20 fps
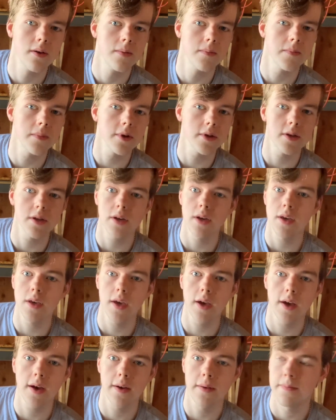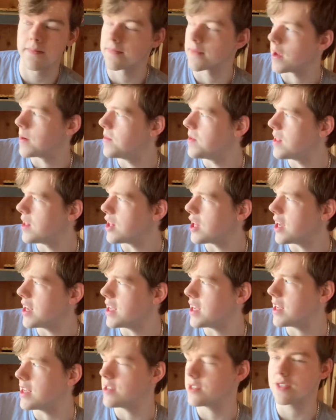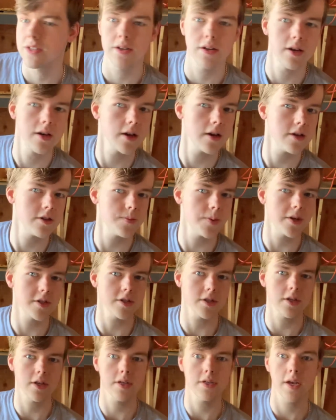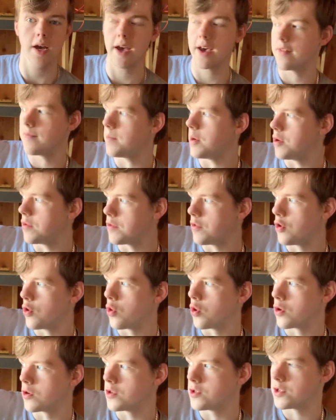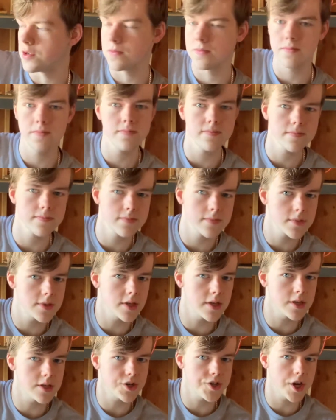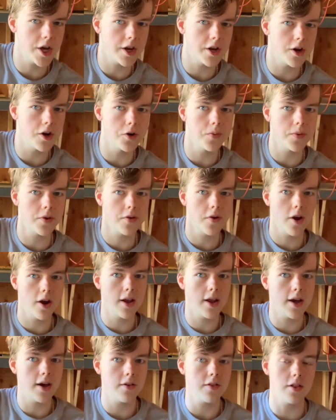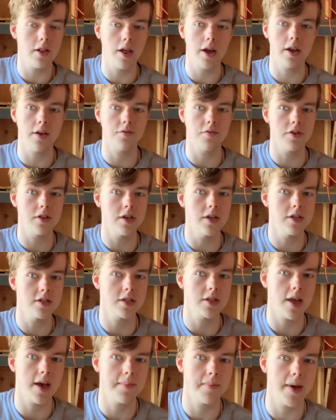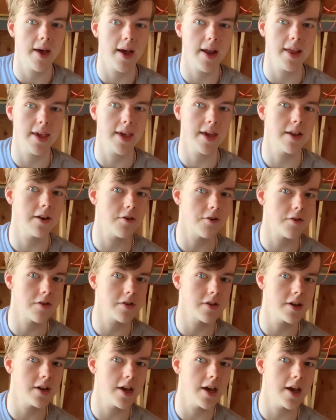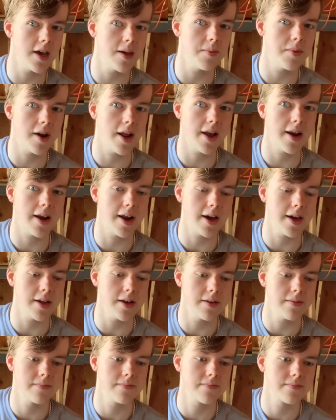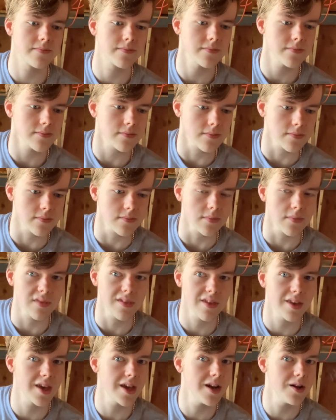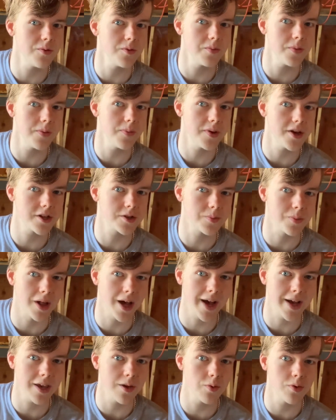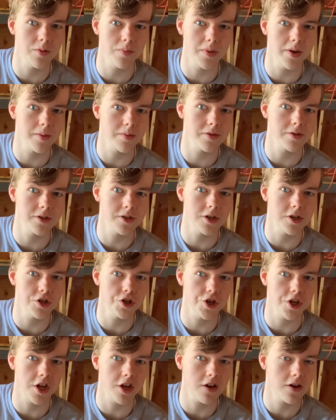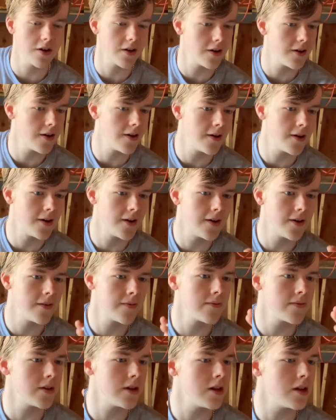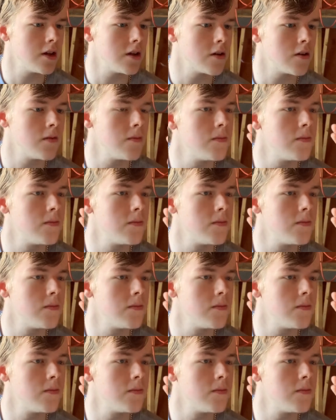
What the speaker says: But yeah, I mean, the lighting isn't, especially because I have both doors to the shed open right now, the lighting really isn't that bad, again, during the day, but at night, again, it would be pitch black. You wouldn't be able to see shit in here.